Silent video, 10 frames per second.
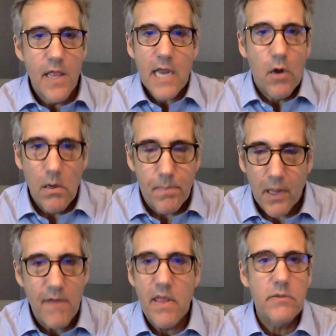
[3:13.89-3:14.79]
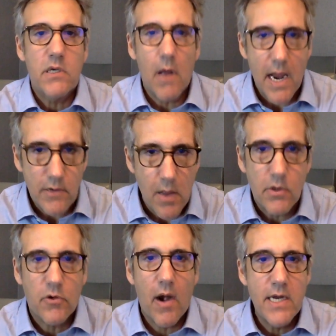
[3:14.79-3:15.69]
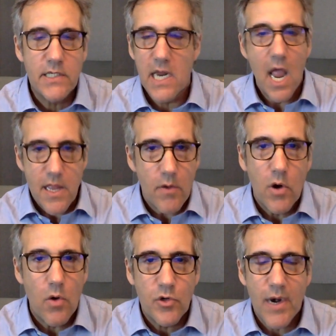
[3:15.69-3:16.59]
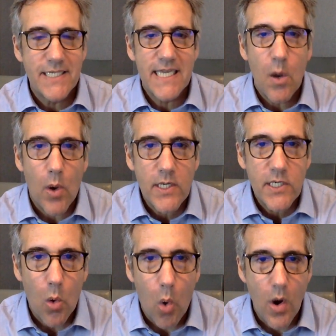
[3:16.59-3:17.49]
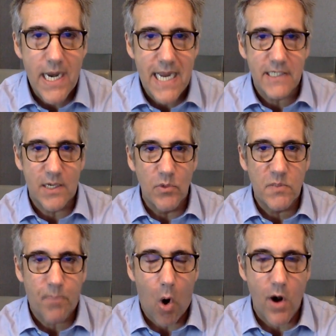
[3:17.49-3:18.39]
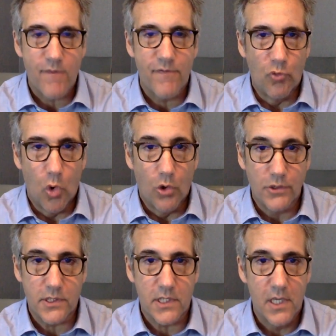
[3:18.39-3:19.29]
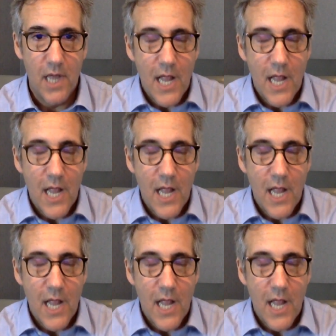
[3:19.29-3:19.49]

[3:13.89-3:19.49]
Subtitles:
They couldn't believe they were so angry. They were crazy. They were going crazy. There was no audience. It was part of the rules.